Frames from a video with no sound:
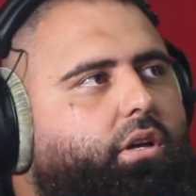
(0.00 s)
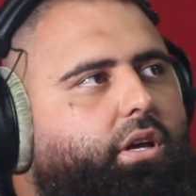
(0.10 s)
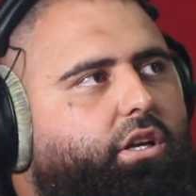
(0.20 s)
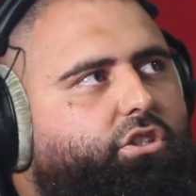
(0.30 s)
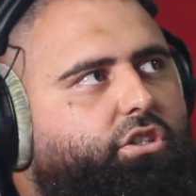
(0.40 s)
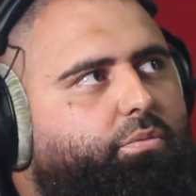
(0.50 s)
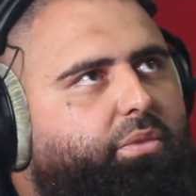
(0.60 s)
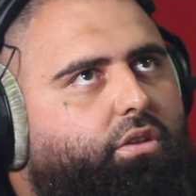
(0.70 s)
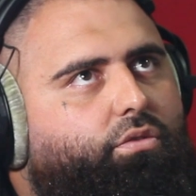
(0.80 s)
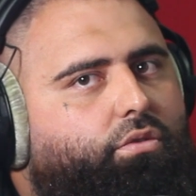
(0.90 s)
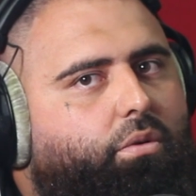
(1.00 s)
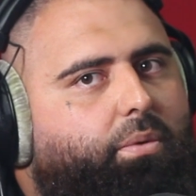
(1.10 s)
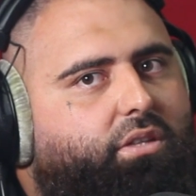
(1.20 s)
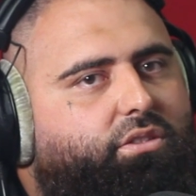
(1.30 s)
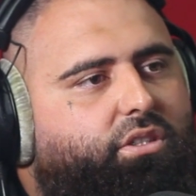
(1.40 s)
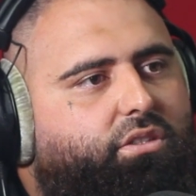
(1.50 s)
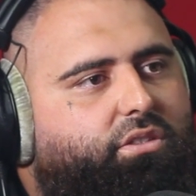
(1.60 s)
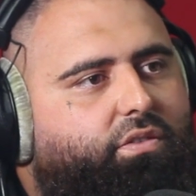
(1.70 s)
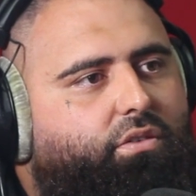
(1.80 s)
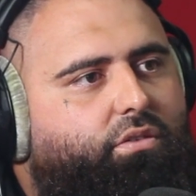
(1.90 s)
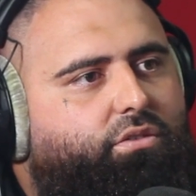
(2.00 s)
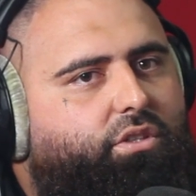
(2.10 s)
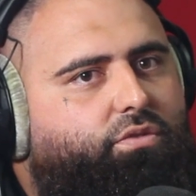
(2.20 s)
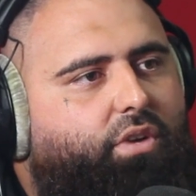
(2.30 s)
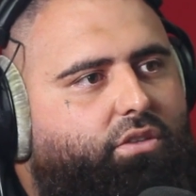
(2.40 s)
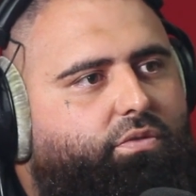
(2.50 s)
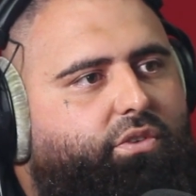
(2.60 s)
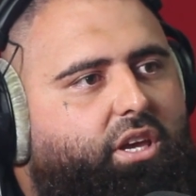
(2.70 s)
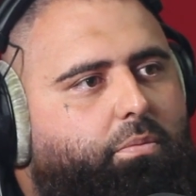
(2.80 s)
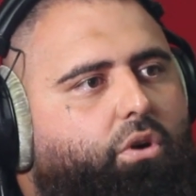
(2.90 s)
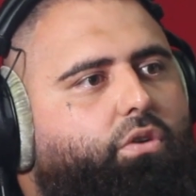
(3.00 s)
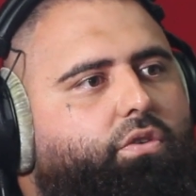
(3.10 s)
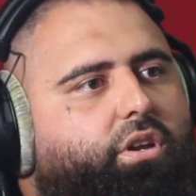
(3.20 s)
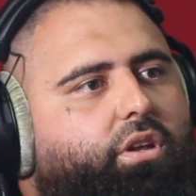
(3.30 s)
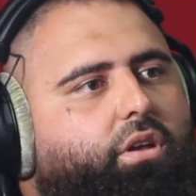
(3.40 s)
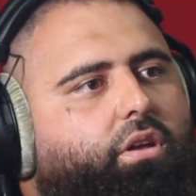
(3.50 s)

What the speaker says: and she's been through about six rounds of chemo already.